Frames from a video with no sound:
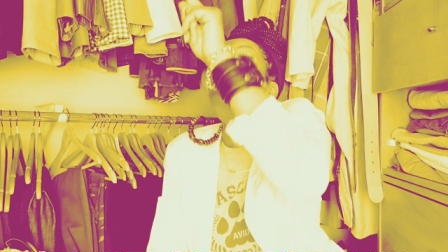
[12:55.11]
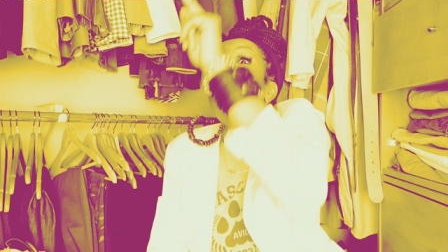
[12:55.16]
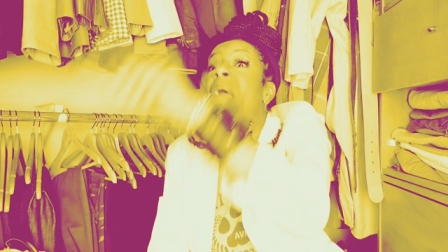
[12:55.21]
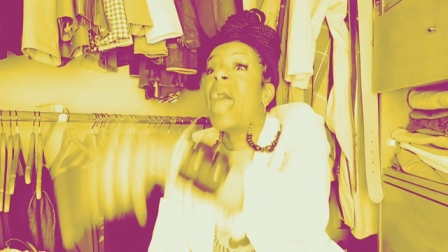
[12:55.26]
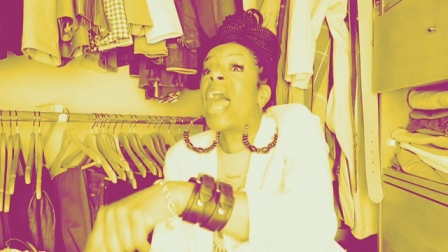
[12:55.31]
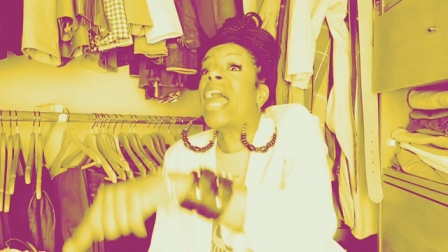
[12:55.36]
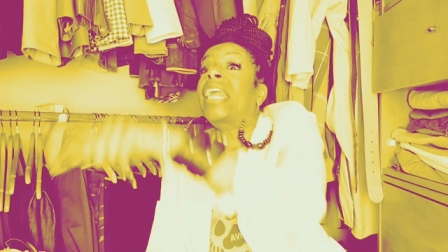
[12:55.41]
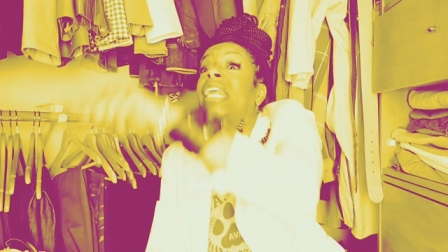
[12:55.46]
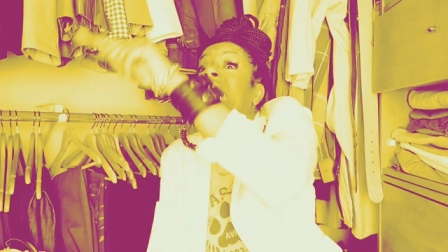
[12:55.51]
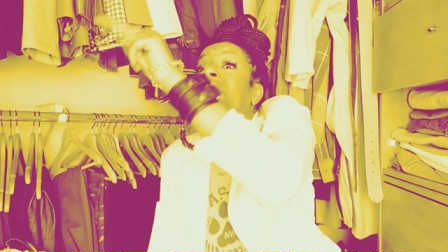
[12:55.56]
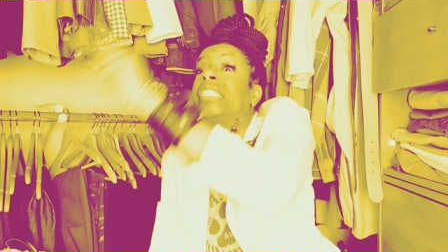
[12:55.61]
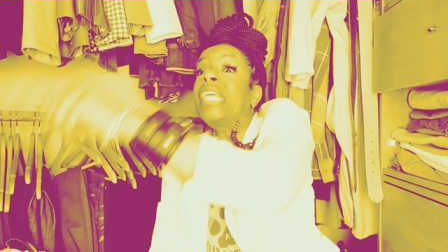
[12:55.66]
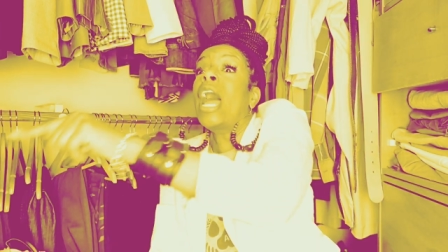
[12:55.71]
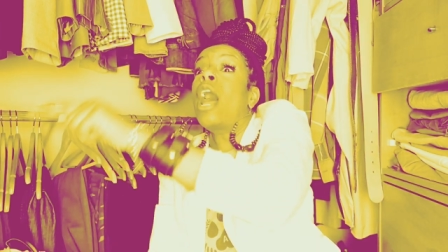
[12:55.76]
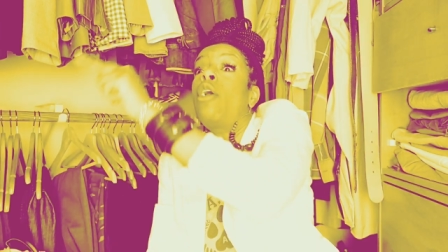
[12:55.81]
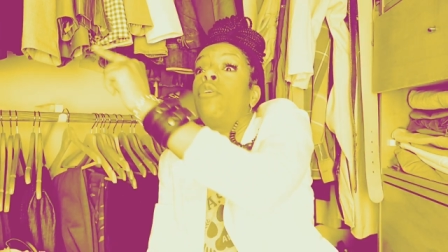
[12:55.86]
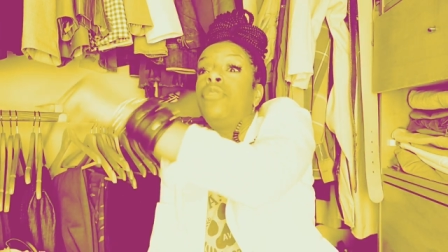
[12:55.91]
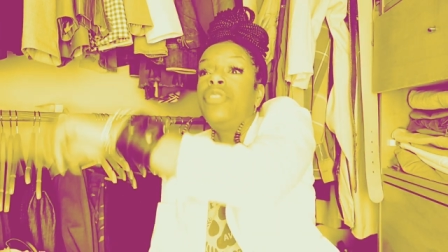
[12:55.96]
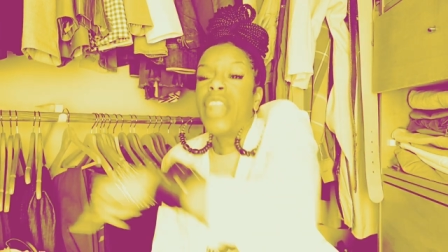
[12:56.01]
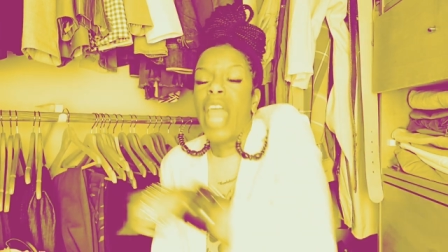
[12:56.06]
your packets
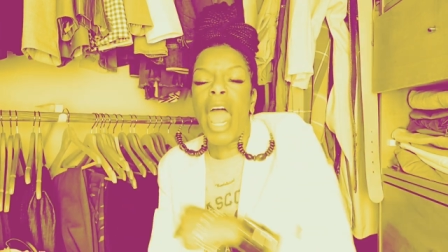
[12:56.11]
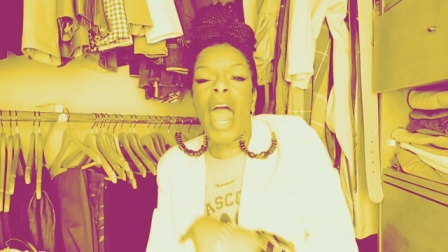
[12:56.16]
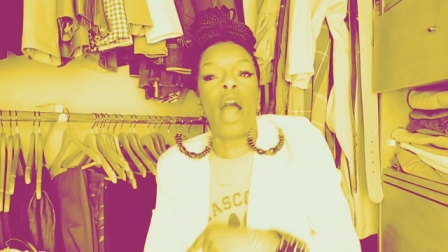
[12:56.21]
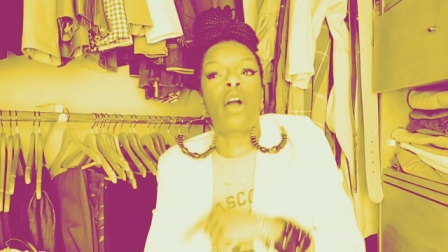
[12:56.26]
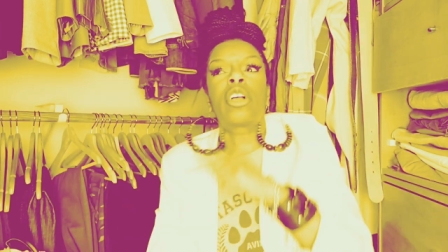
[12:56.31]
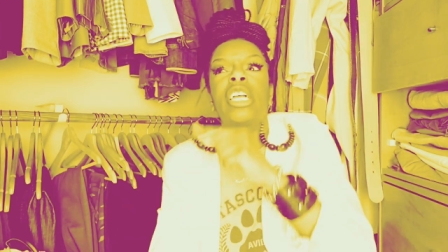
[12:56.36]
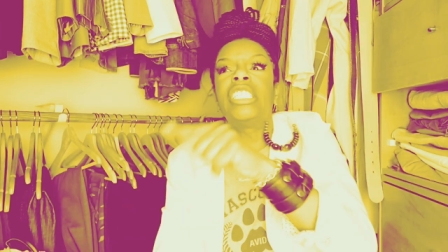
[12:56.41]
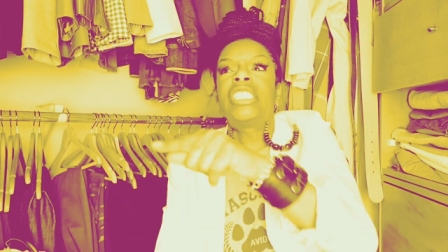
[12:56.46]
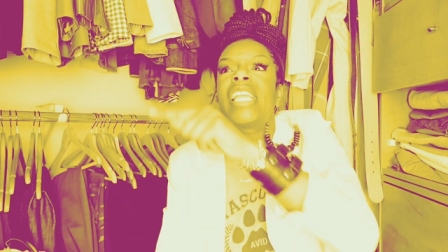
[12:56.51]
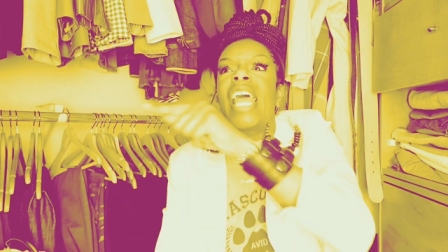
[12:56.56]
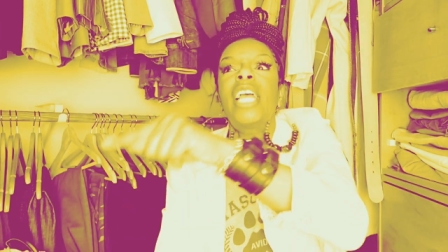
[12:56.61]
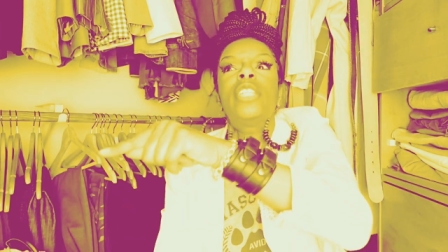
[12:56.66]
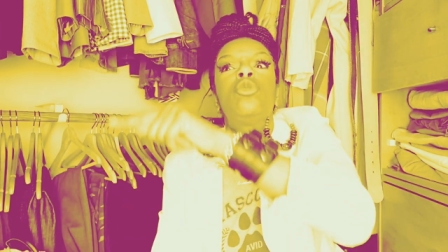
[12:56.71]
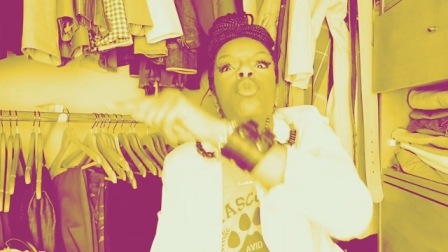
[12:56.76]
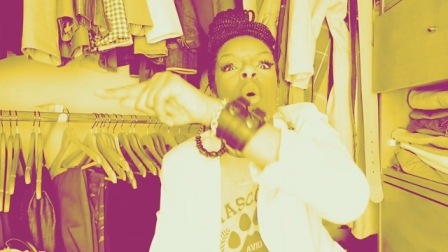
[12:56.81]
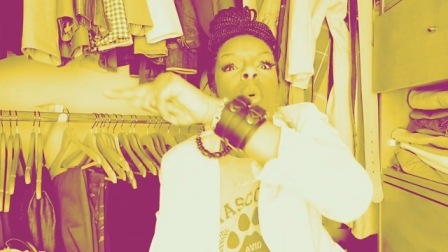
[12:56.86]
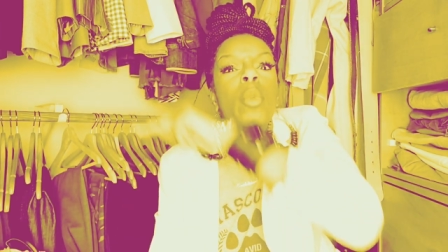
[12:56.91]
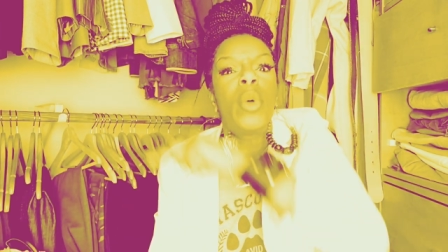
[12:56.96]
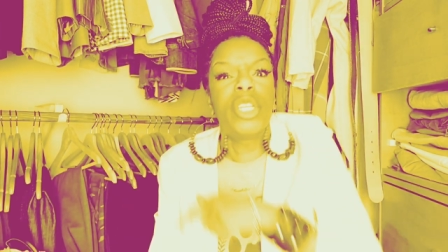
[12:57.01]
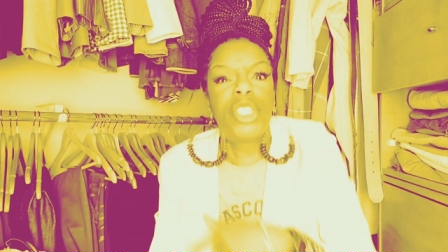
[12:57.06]
out now, because that's
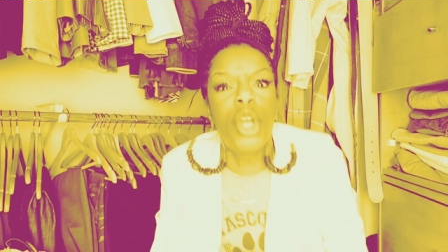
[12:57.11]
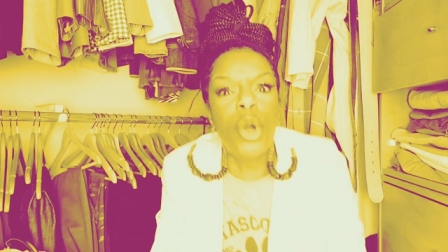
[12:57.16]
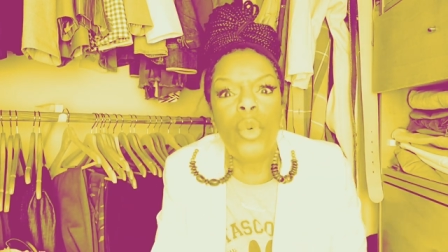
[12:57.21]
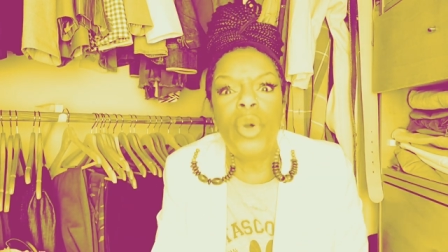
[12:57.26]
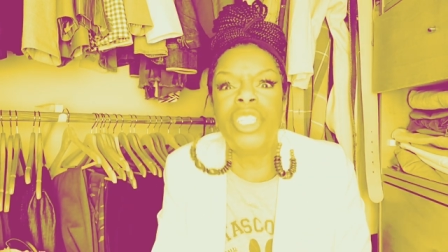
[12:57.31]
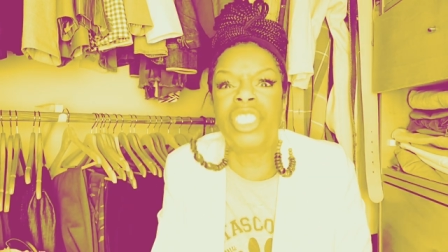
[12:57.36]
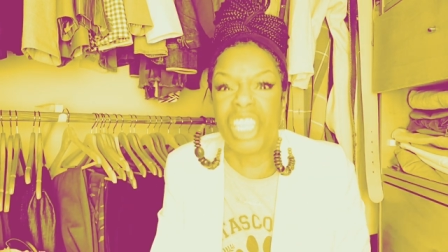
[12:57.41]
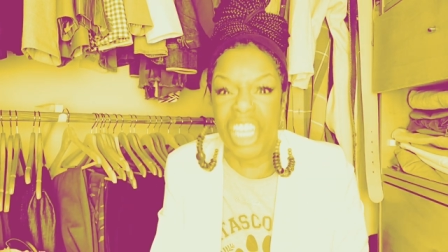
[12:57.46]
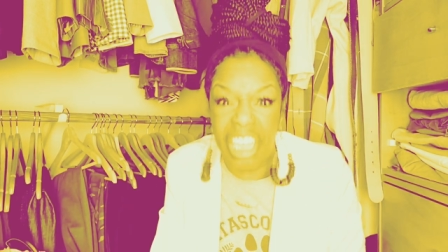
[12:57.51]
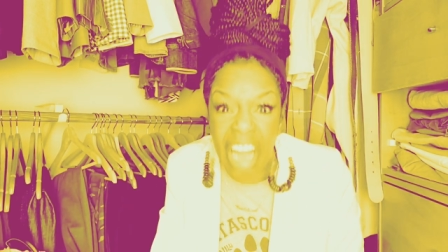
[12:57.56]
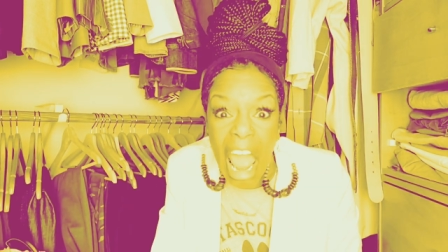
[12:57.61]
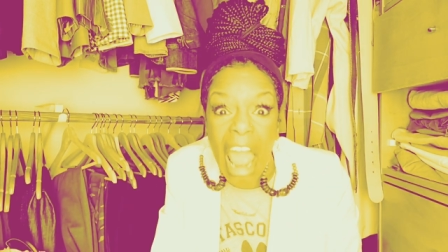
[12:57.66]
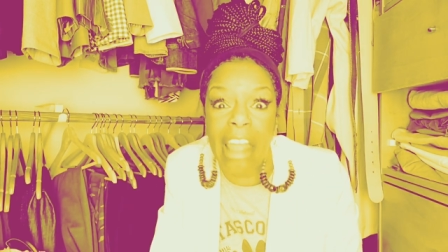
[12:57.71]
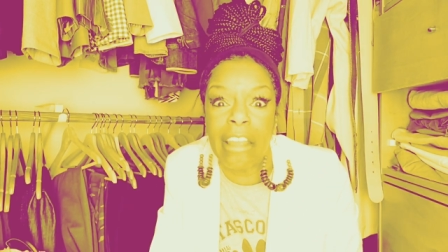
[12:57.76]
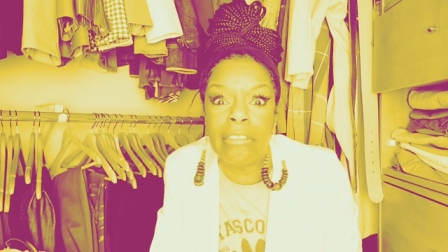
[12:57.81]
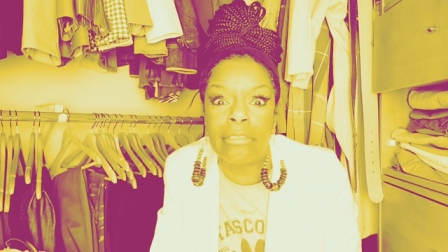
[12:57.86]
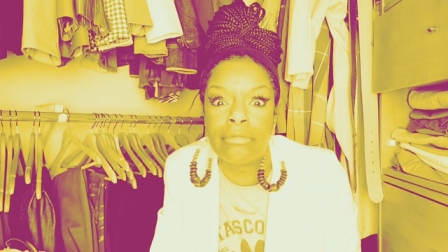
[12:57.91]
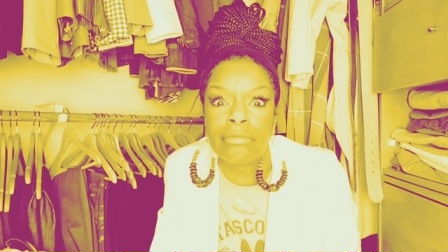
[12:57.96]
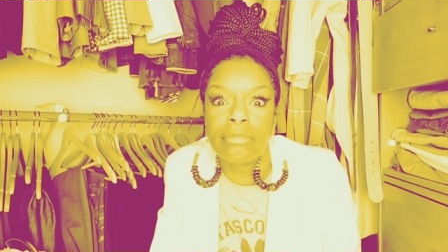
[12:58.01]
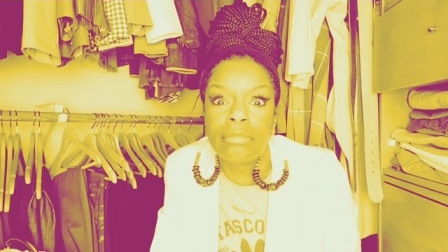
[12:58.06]
what we're doing today.